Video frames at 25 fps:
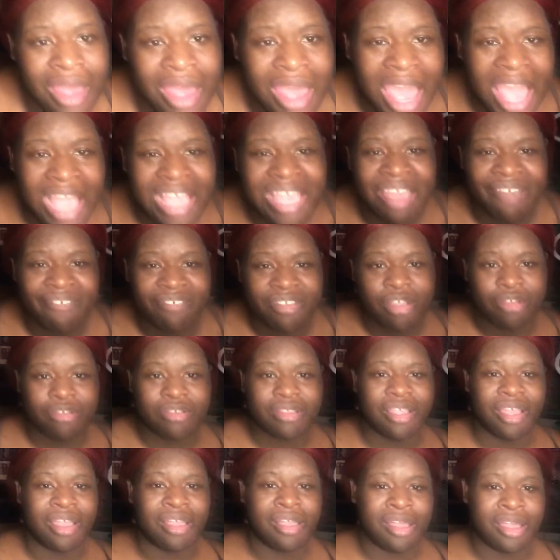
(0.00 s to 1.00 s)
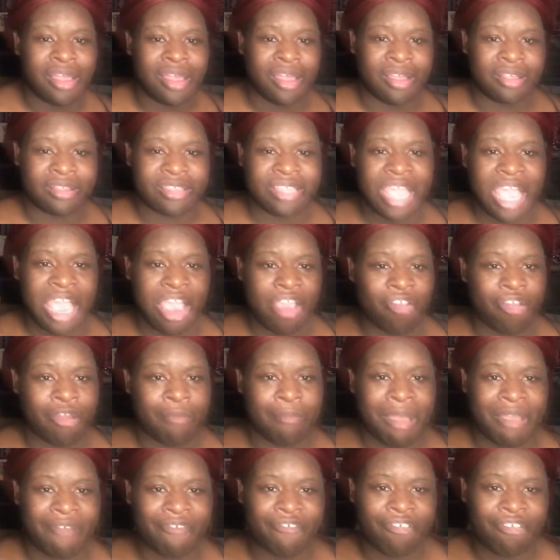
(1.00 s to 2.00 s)
I gave it to Tyra,
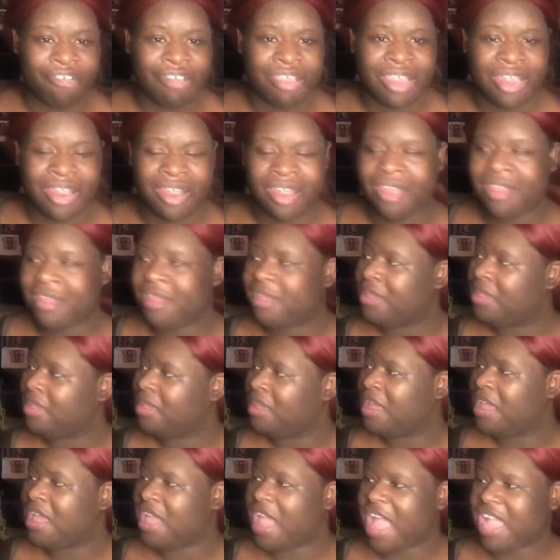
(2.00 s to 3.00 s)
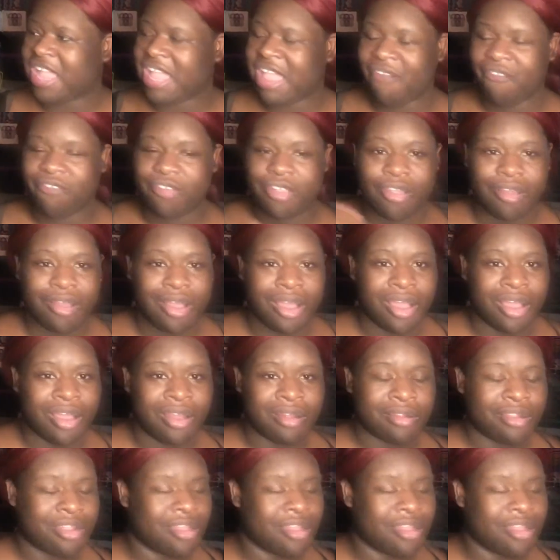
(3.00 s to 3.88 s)
my friend. I gave it to her.